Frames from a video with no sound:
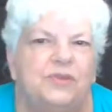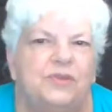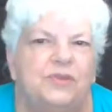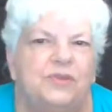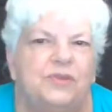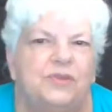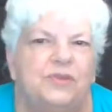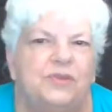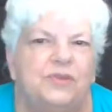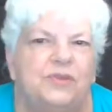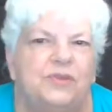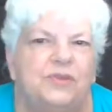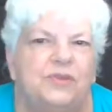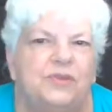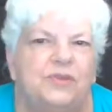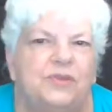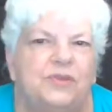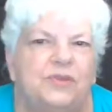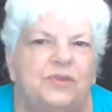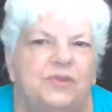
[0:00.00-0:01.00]
Awakened
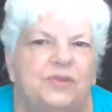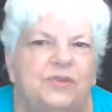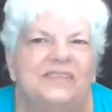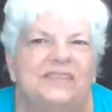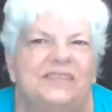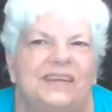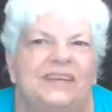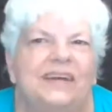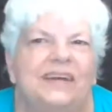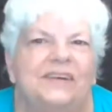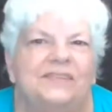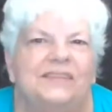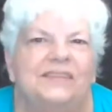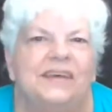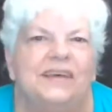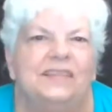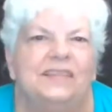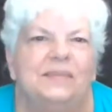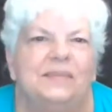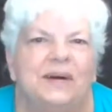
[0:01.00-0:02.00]
leadership is thinking
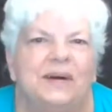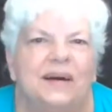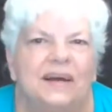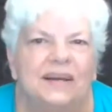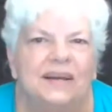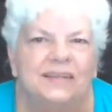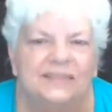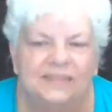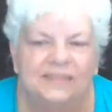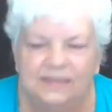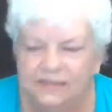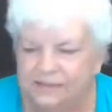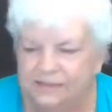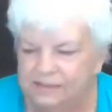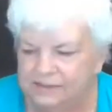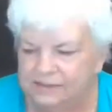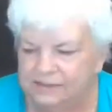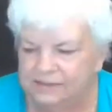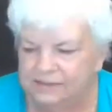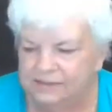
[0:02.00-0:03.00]
outside the box.
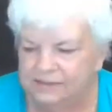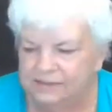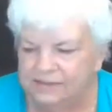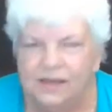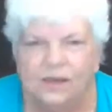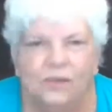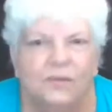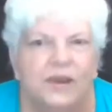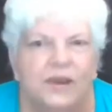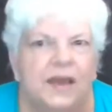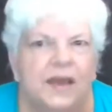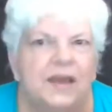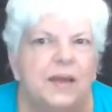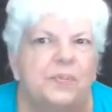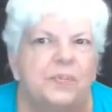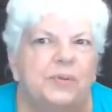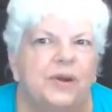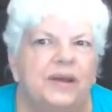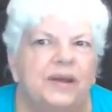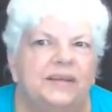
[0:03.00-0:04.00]
When I
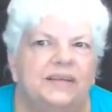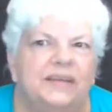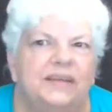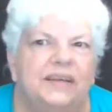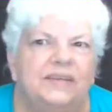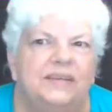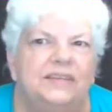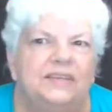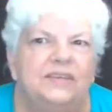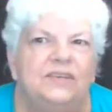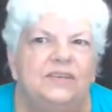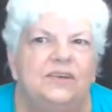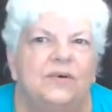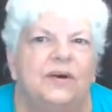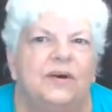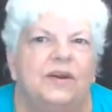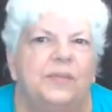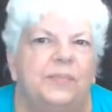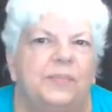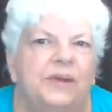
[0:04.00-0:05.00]
got pregnant, I didn't know
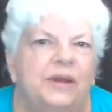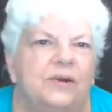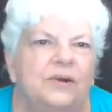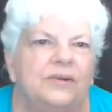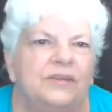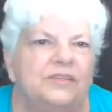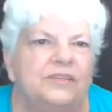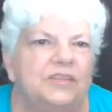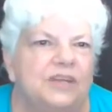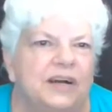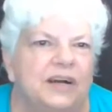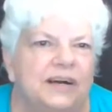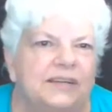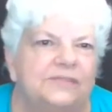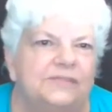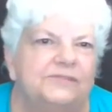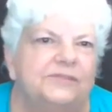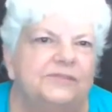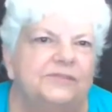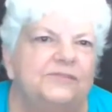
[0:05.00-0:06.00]
how to parent a
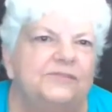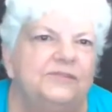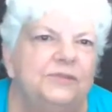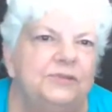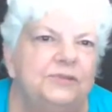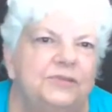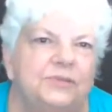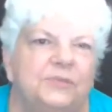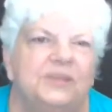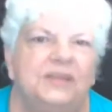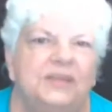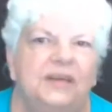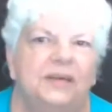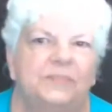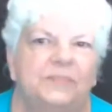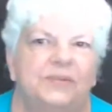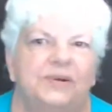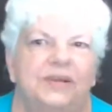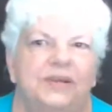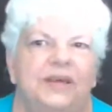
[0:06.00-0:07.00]
child for a future we can't
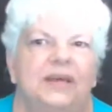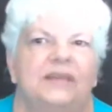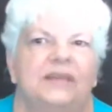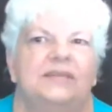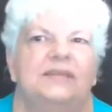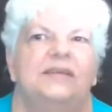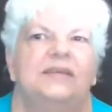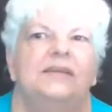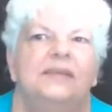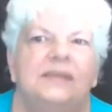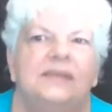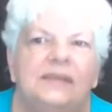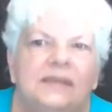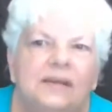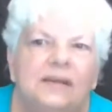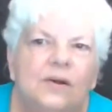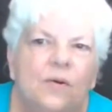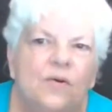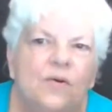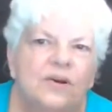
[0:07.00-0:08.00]
predict,
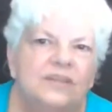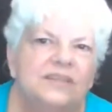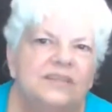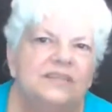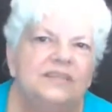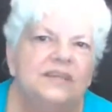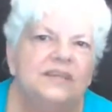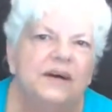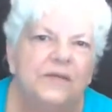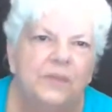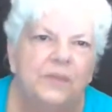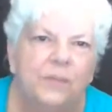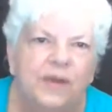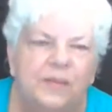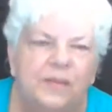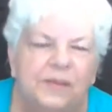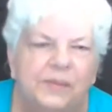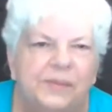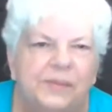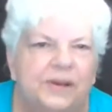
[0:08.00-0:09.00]
or isn't done the way
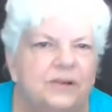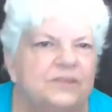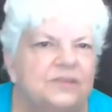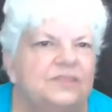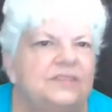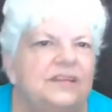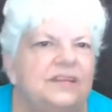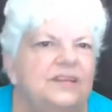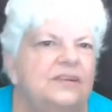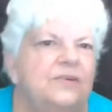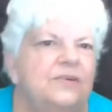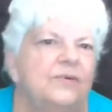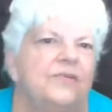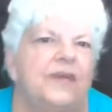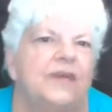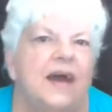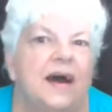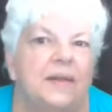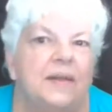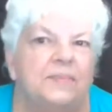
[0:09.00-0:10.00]
my parents did it, or the
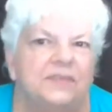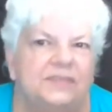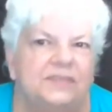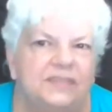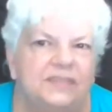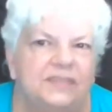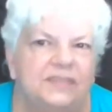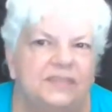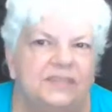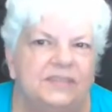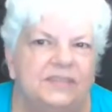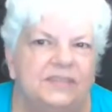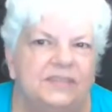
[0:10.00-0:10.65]
opposite.